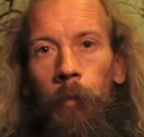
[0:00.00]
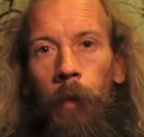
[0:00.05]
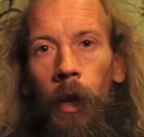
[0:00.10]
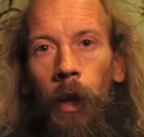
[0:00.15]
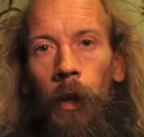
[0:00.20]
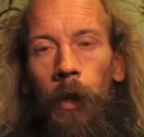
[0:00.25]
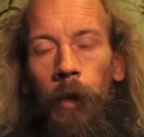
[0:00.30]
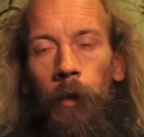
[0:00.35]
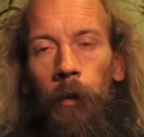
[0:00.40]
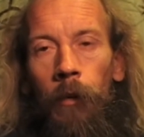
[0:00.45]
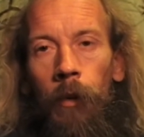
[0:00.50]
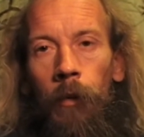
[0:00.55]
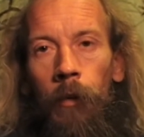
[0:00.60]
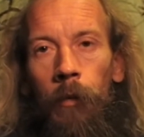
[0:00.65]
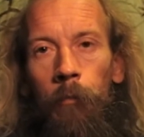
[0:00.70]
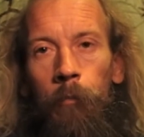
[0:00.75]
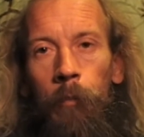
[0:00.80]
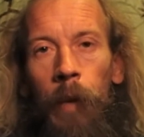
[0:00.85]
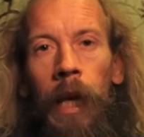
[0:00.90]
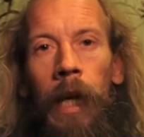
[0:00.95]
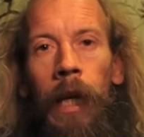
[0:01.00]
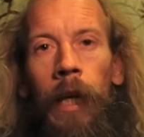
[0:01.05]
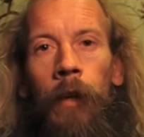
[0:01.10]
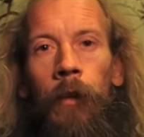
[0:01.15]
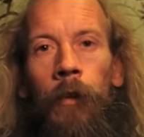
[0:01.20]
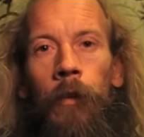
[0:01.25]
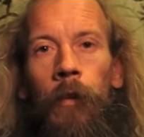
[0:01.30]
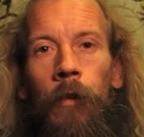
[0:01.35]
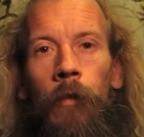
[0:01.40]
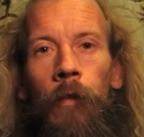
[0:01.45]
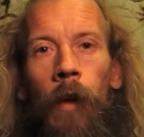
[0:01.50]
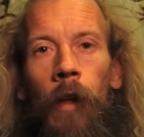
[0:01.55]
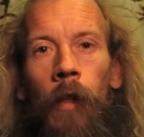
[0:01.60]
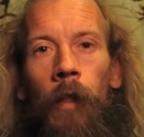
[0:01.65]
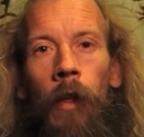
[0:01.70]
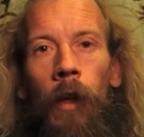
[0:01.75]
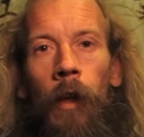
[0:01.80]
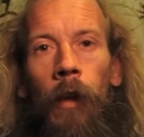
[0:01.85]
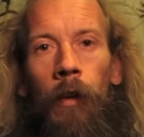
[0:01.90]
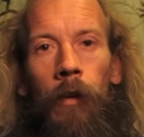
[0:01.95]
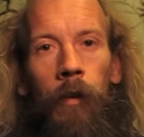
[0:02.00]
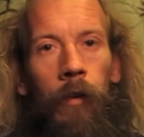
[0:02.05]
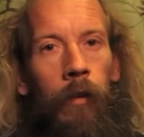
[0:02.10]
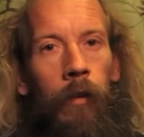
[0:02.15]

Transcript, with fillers: and billions of other